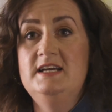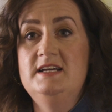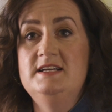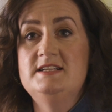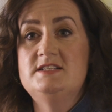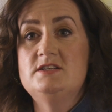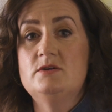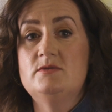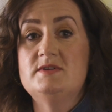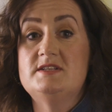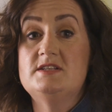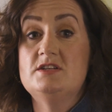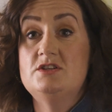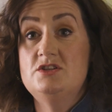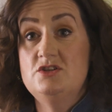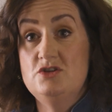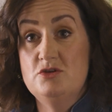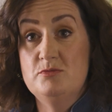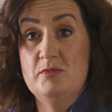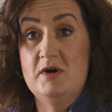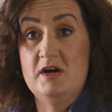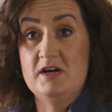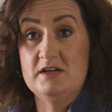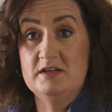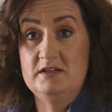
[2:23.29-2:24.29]
so it's a new
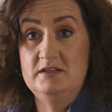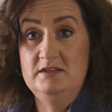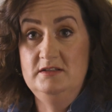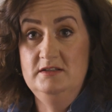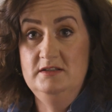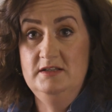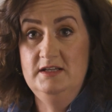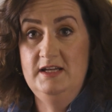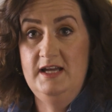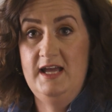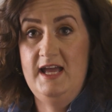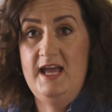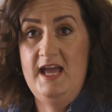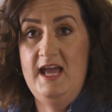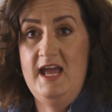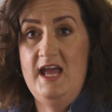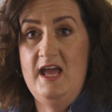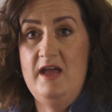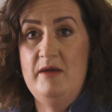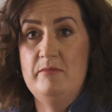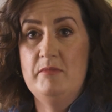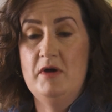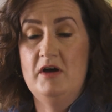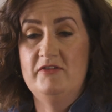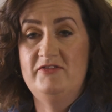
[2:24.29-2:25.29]
model
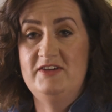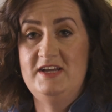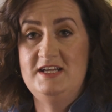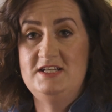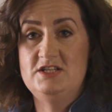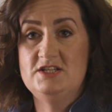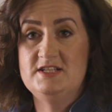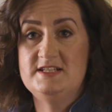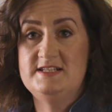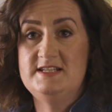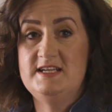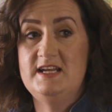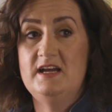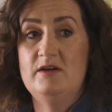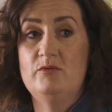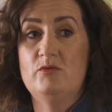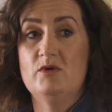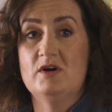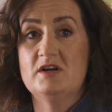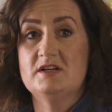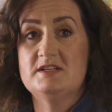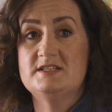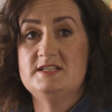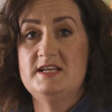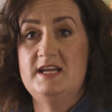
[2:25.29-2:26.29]
of agency. I
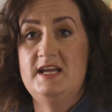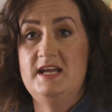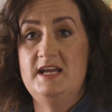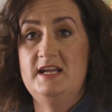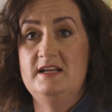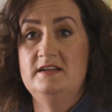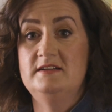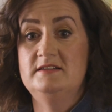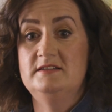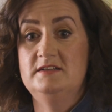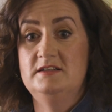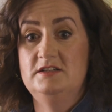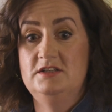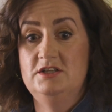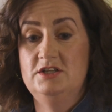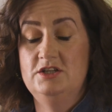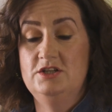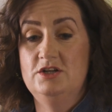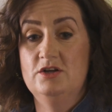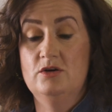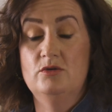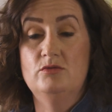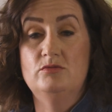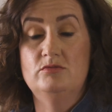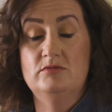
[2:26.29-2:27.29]
worked in, you
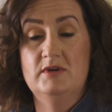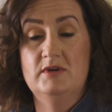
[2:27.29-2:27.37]
know,